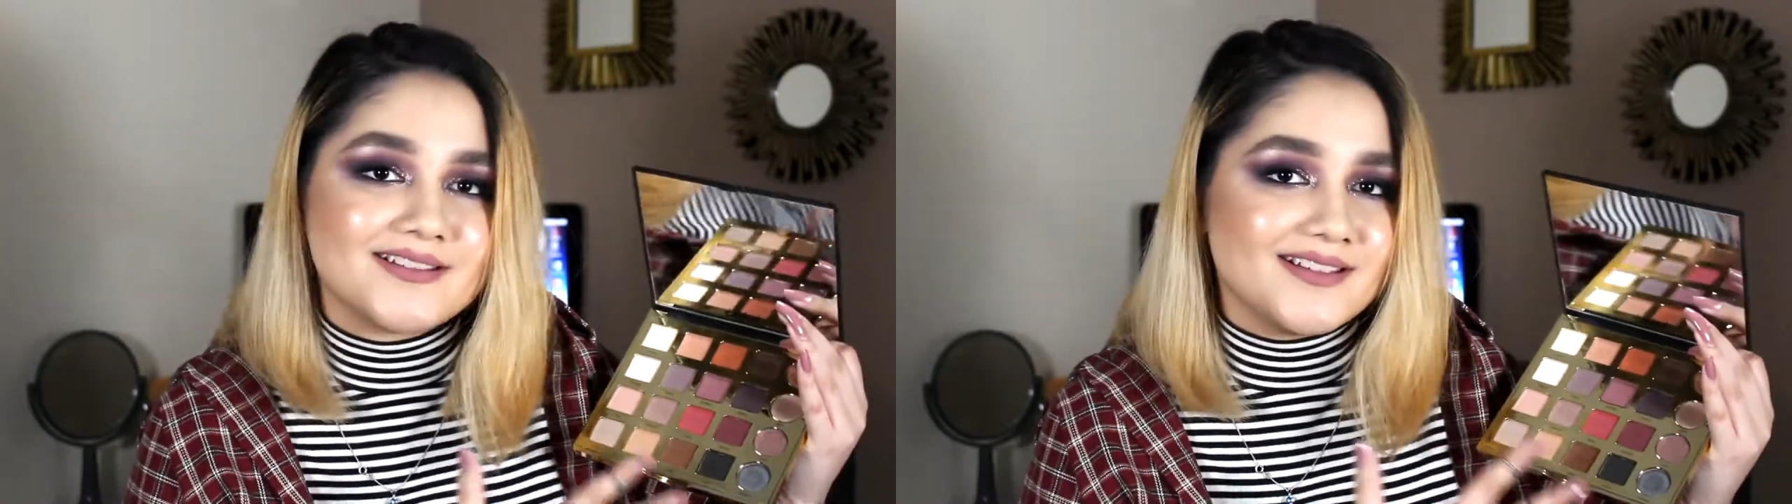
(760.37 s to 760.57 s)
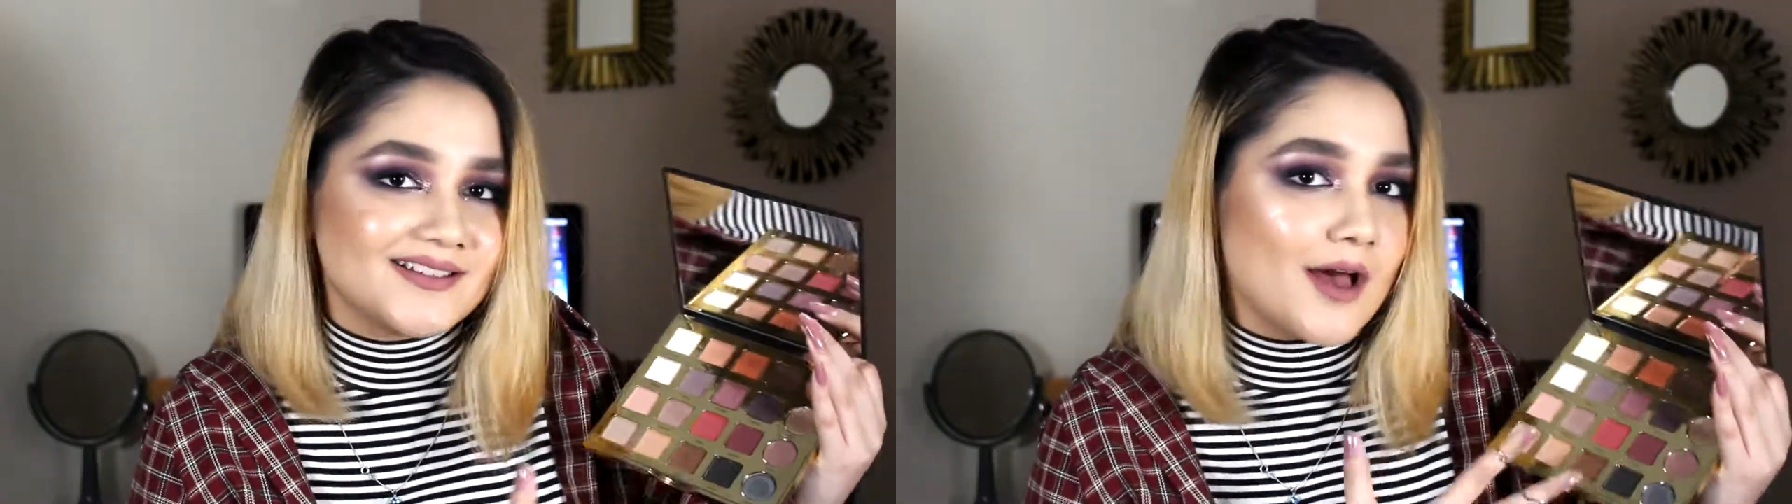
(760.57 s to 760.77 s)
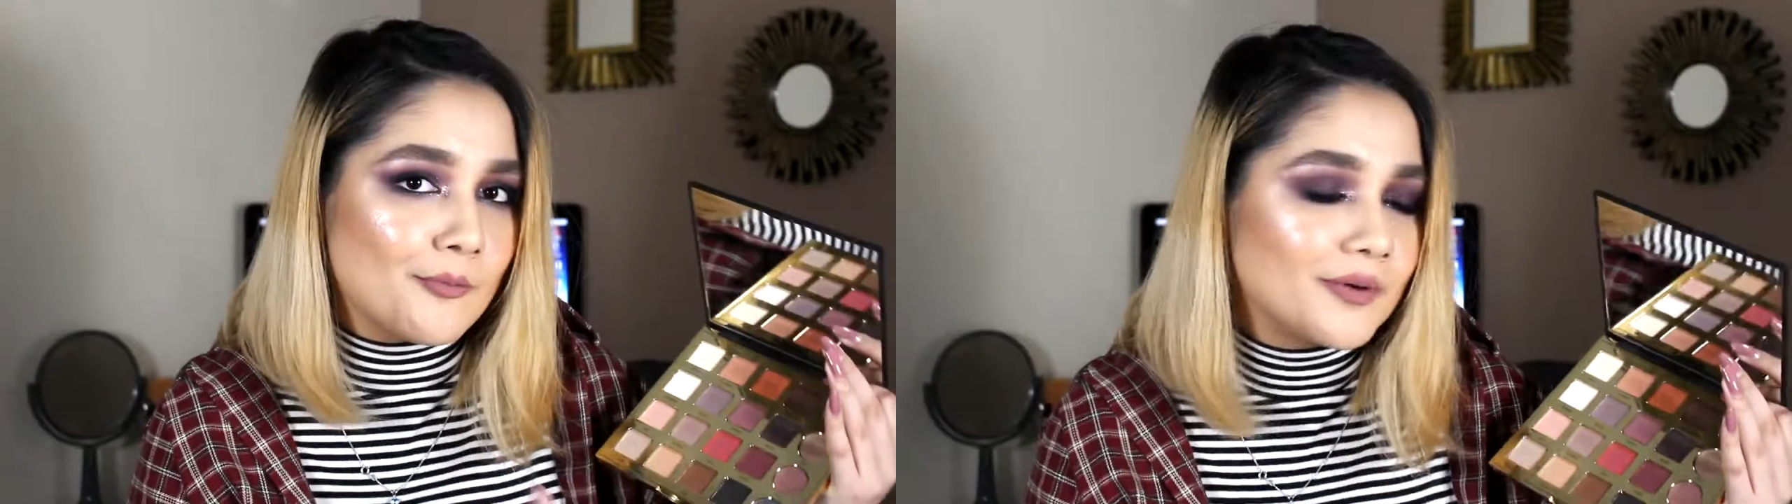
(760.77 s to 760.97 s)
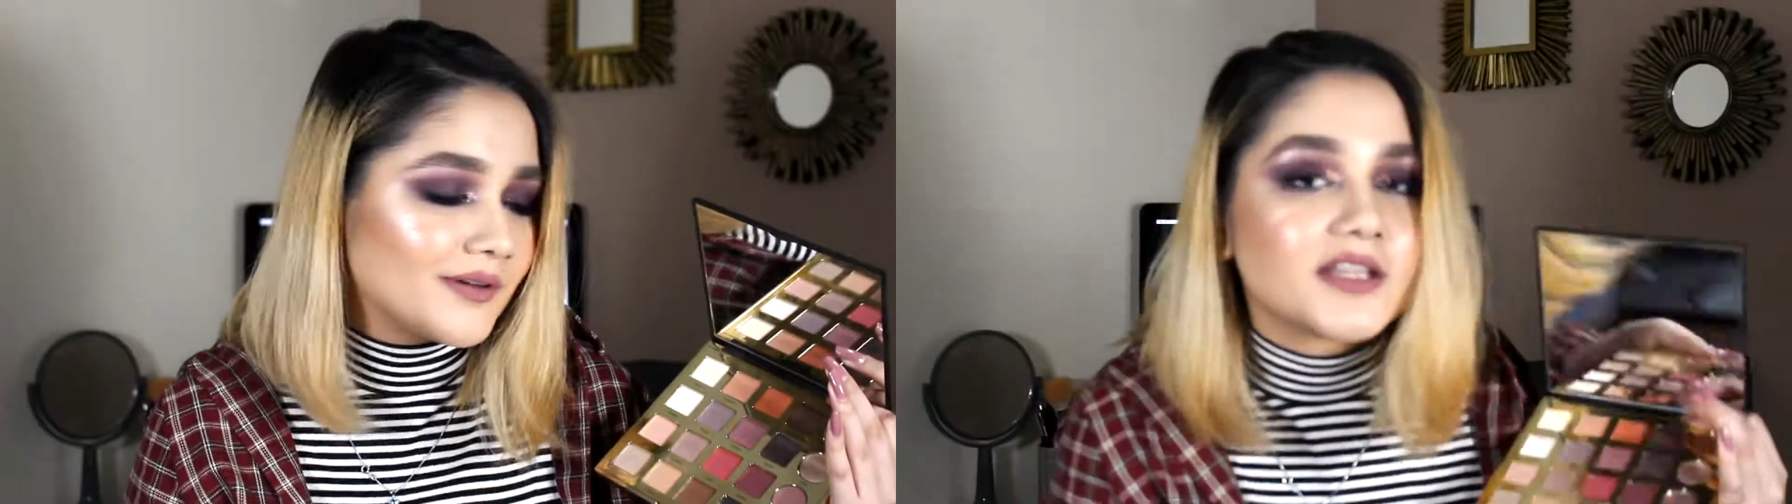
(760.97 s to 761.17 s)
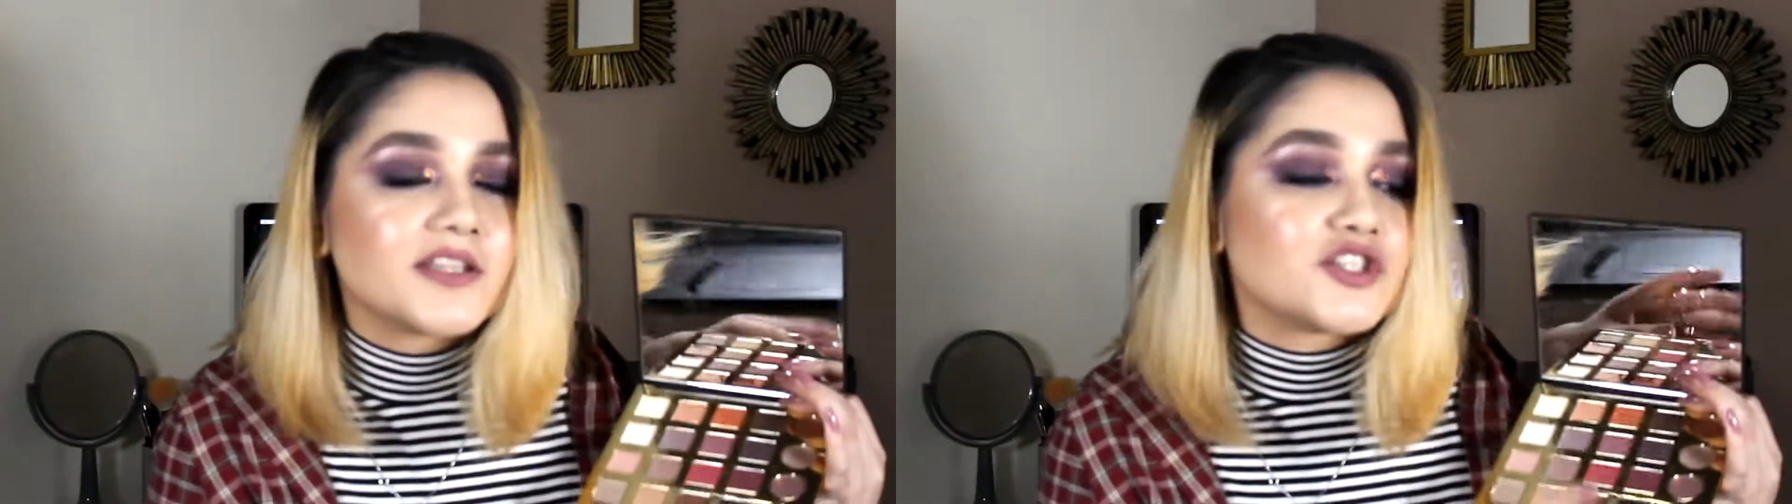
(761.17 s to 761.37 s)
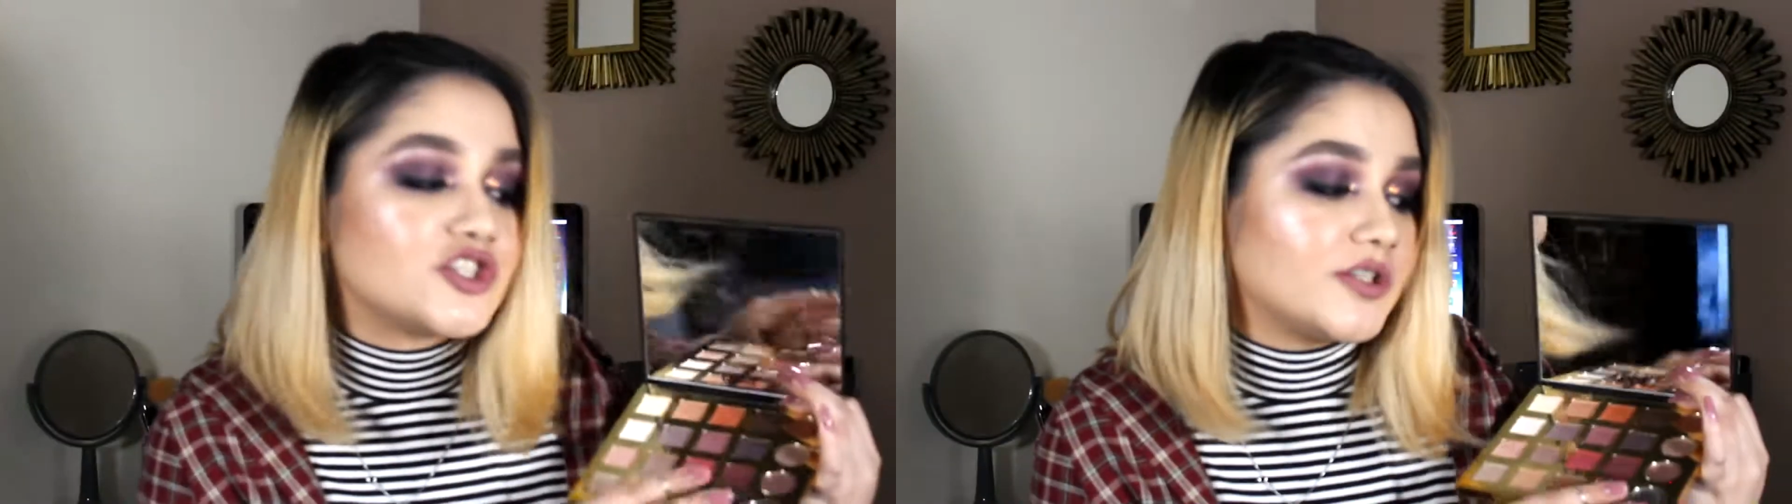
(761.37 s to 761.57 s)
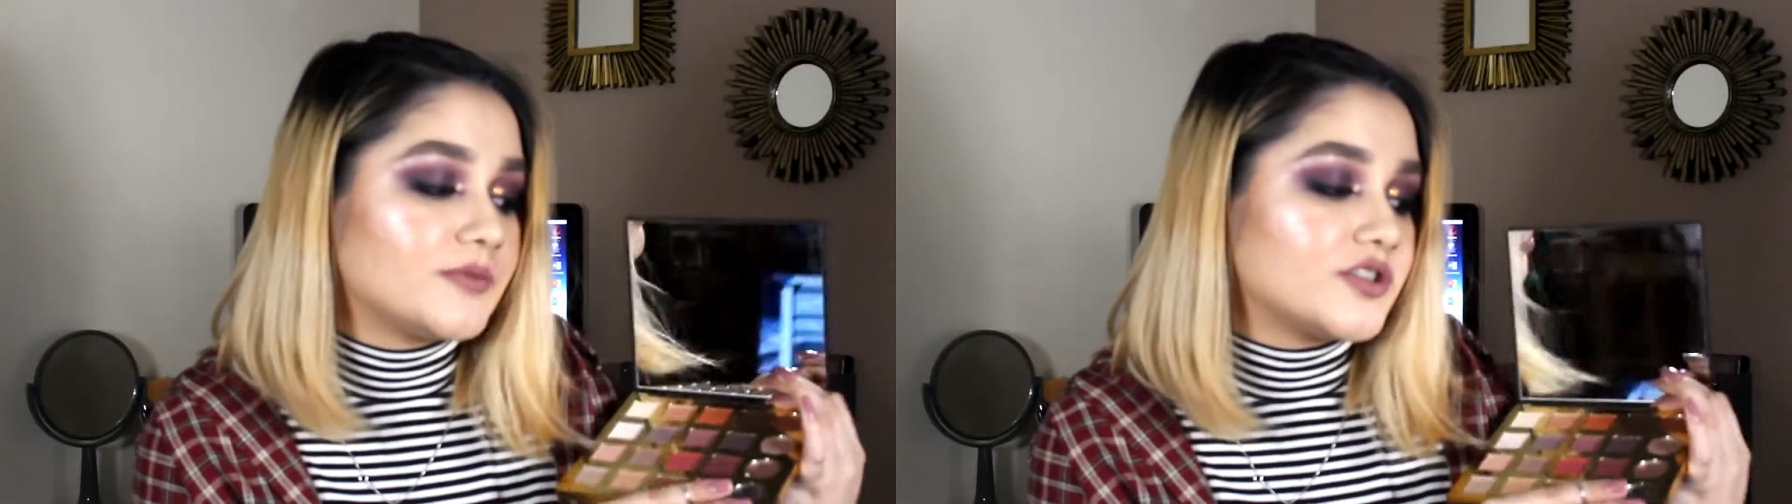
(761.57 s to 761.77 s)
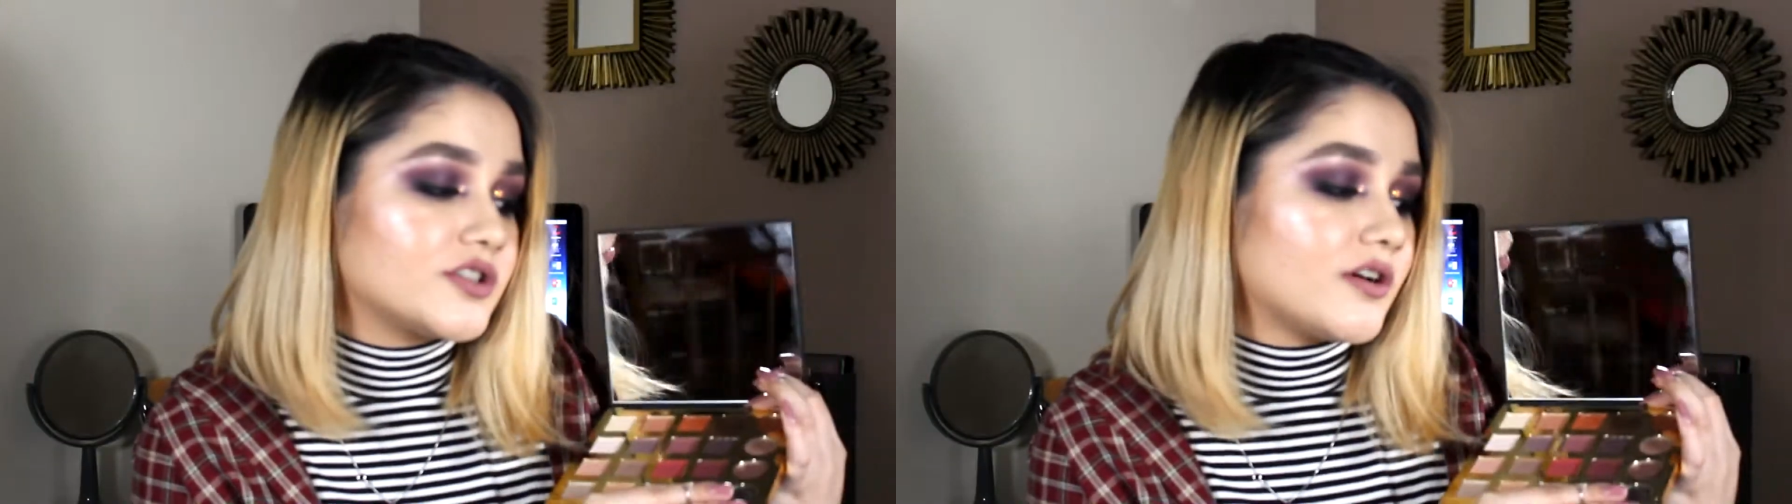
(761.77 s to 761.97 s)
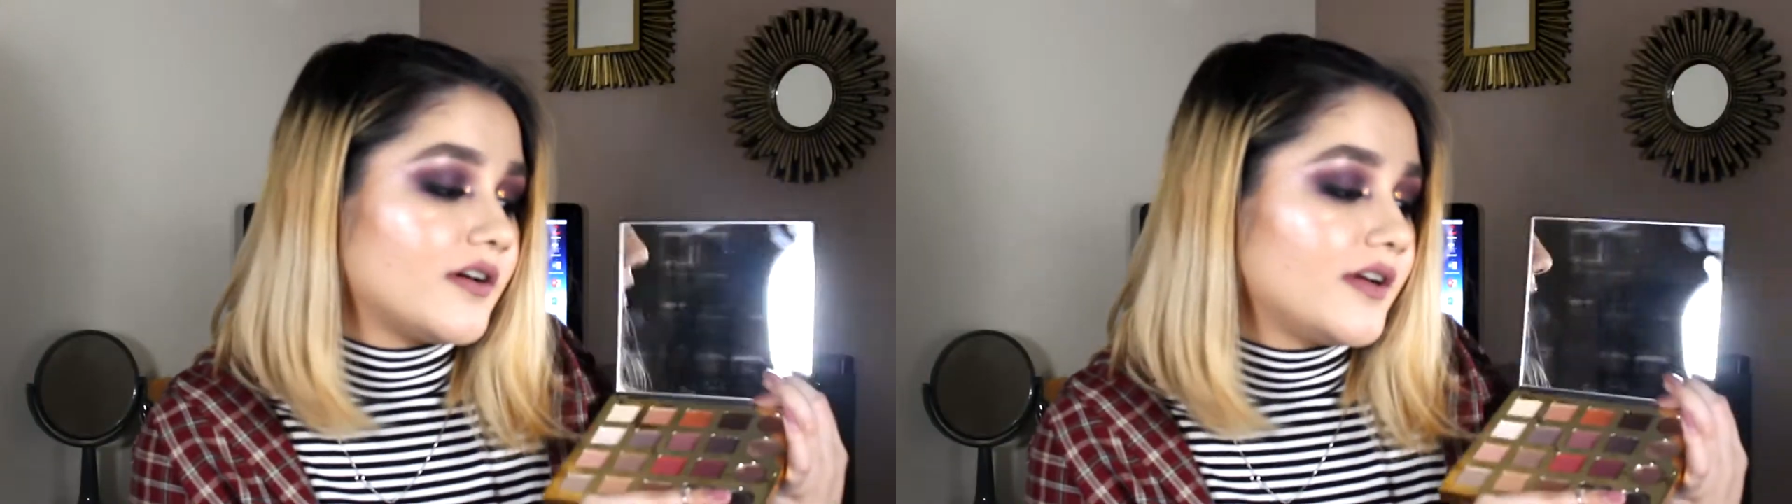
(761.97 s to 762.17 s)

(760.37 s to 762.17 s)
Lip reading: this up. The shimmers